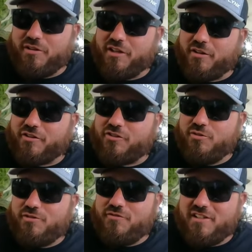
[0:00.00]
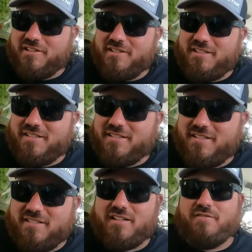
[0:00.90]
what do they call it sous vide in these
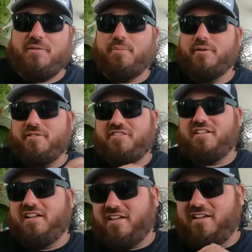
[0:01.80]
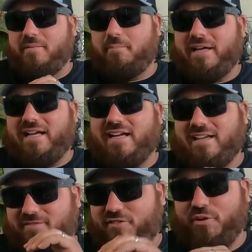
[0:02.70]
things like if you put steak in a bag
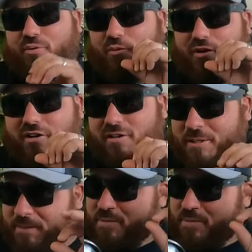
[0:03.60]
and fill it with water